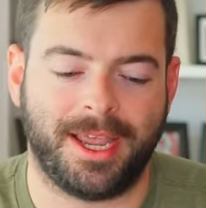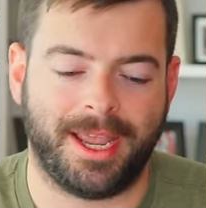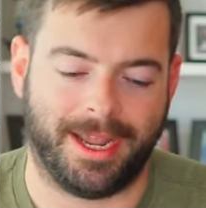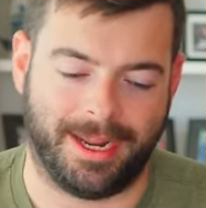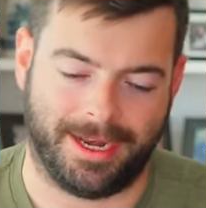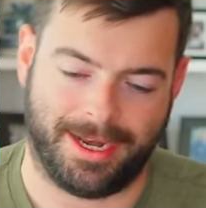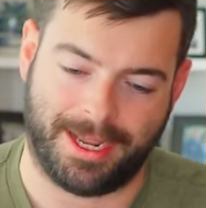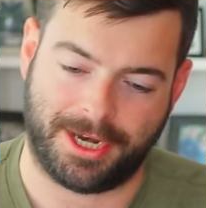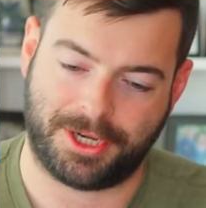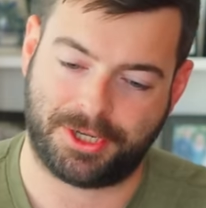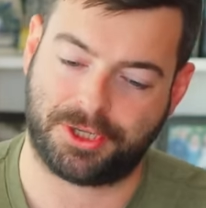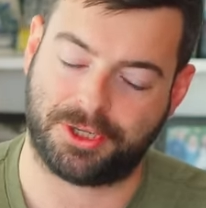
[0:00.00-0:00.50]

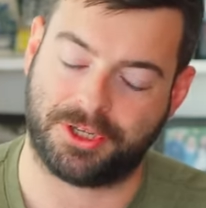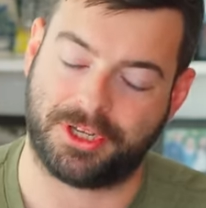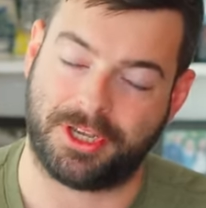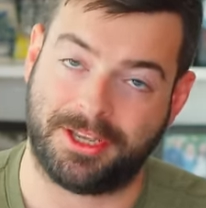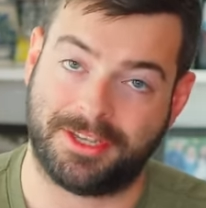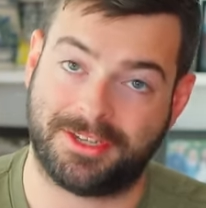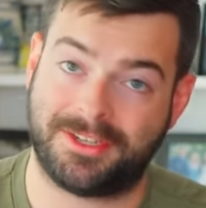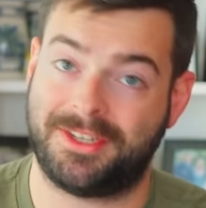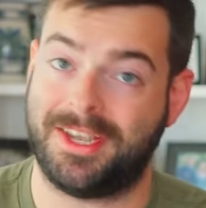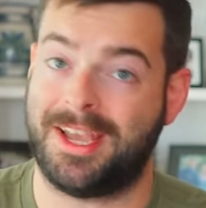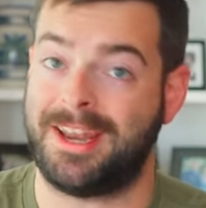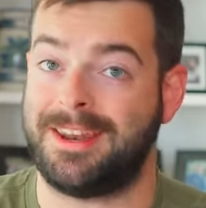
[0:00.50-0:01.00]
and actually
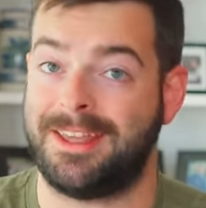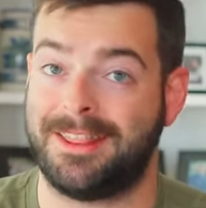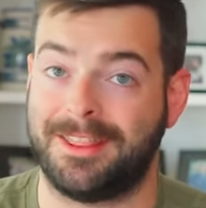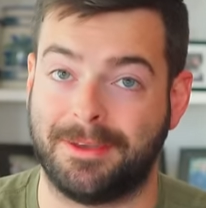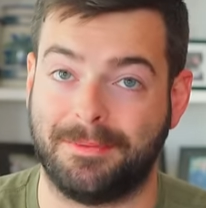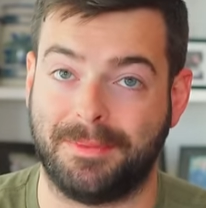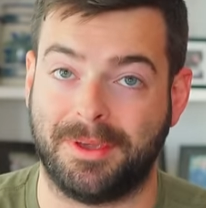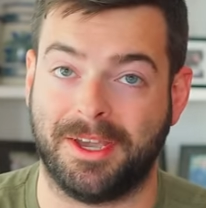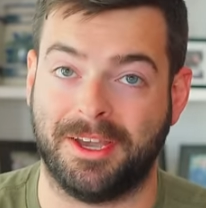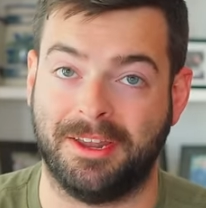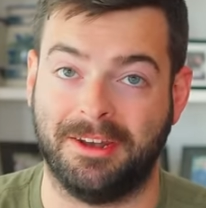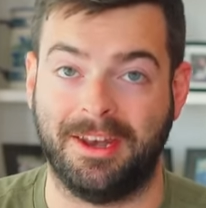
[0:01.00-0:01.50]
sending
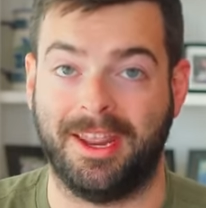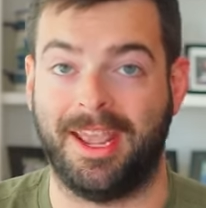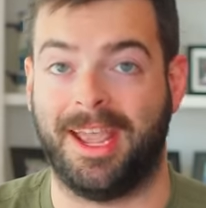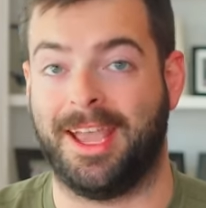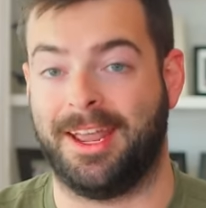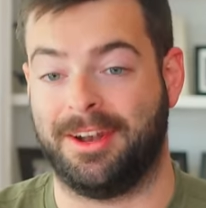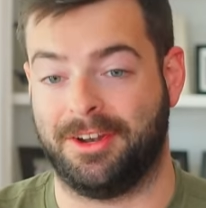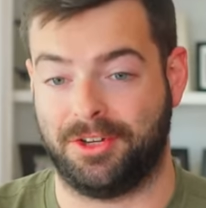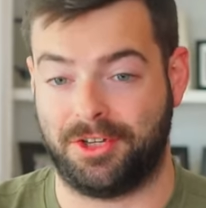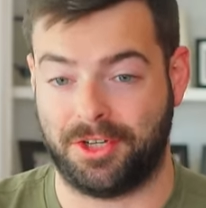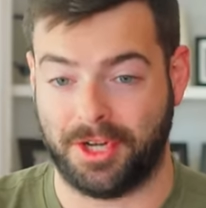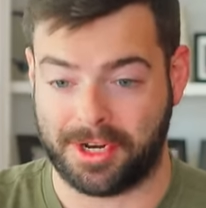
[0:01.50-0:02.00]
them in
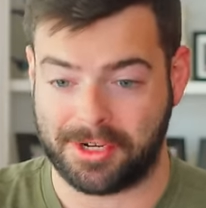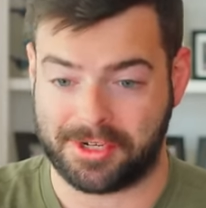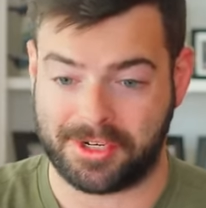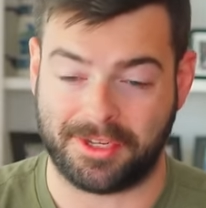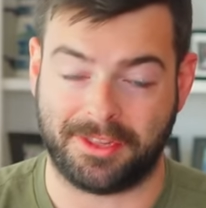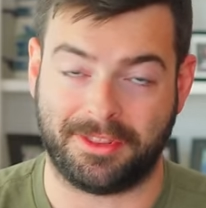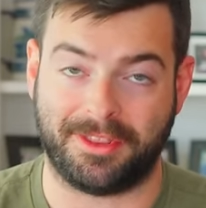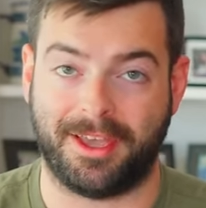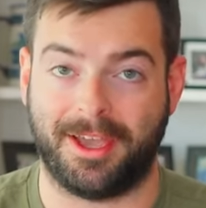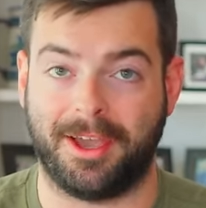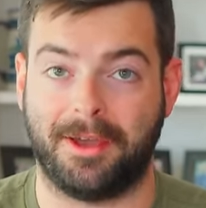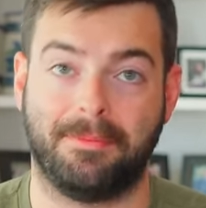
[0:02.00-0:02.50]
and
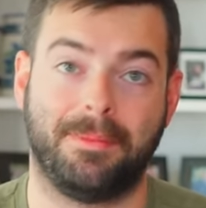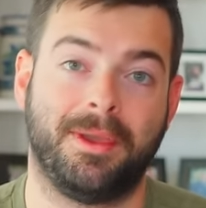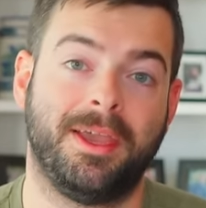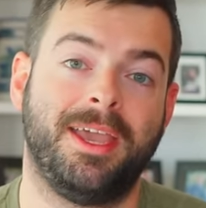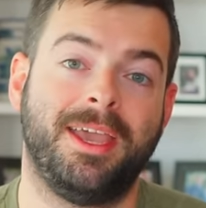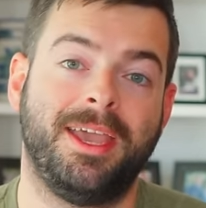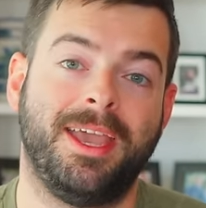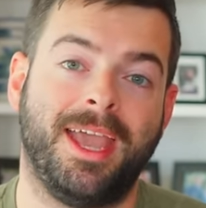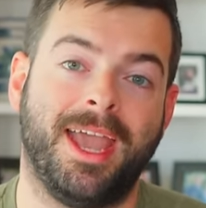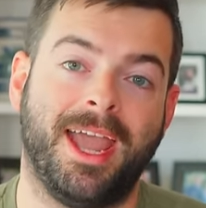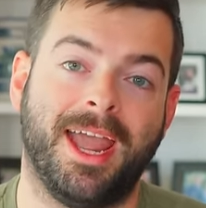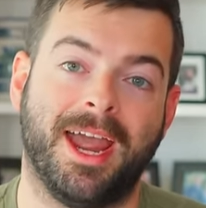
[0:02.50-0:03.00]
judging them
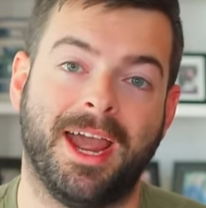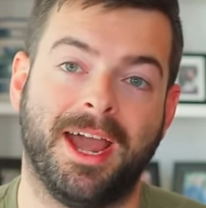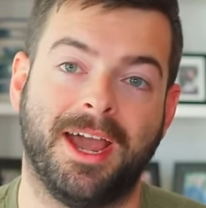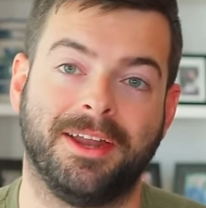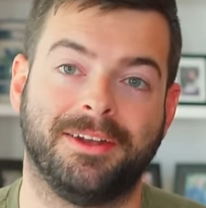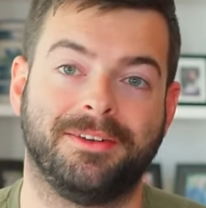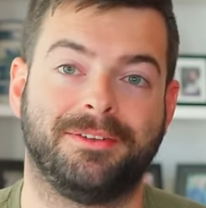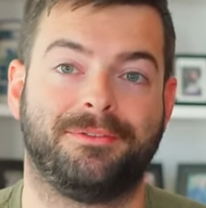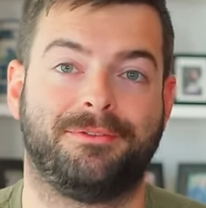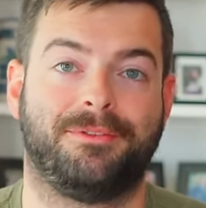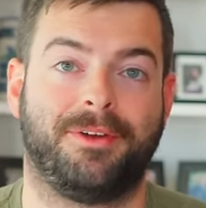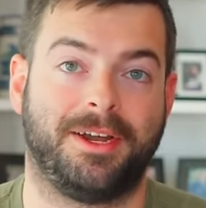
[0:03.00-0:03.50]

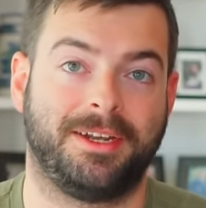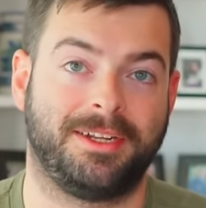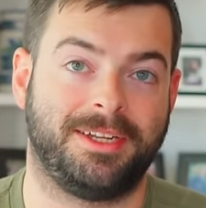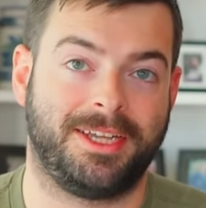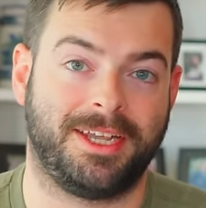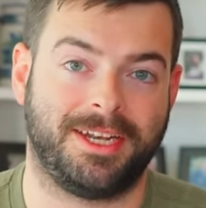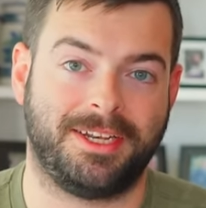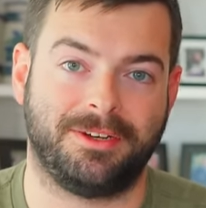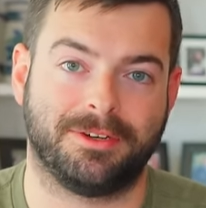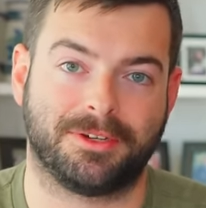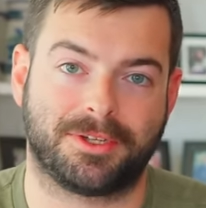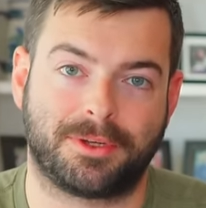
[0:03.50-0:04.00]
and finally
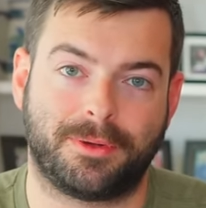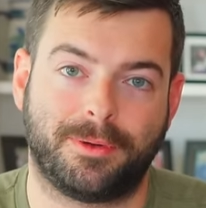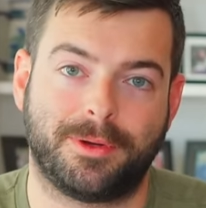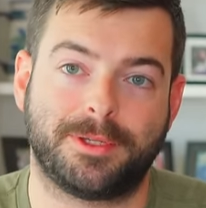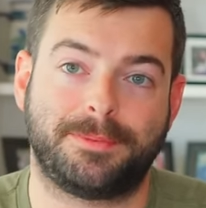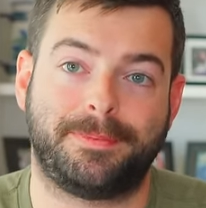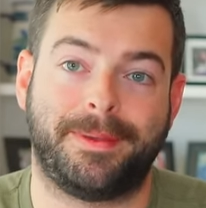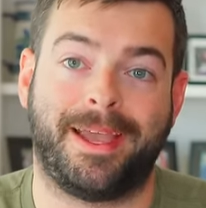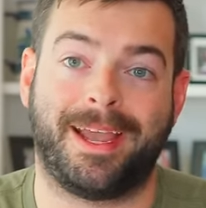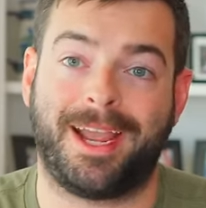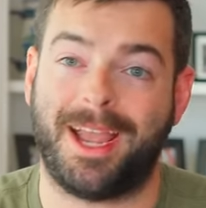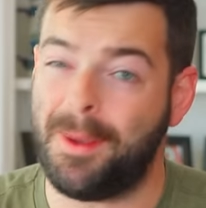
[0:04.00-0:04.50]
getting your scores
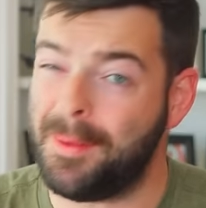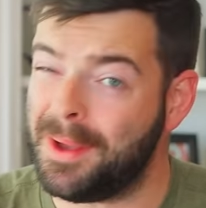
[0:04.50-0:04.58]
back.